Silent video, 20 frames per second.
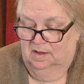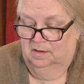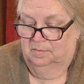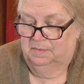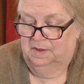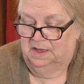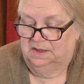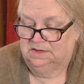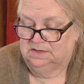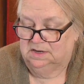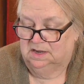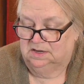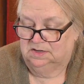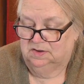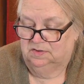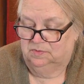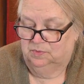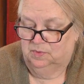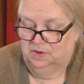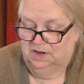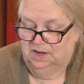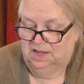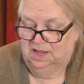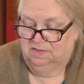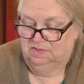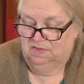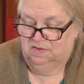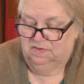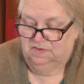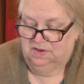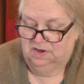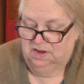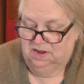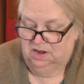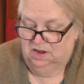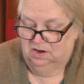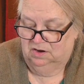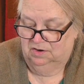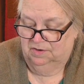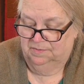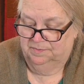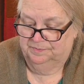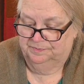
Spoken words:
But I just want to get this in here